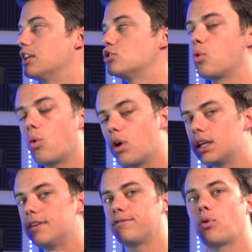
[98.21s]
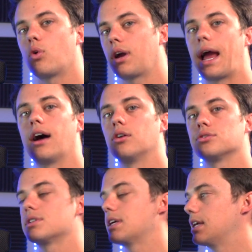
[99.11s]
a twenty-four
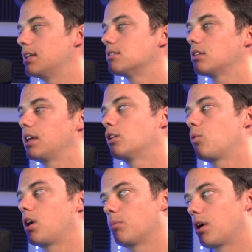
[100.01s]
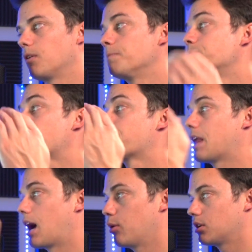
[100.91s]
ounce insulated water bottle.
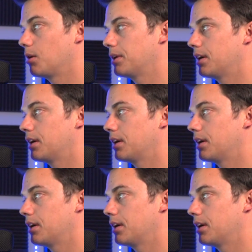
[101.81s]
I would come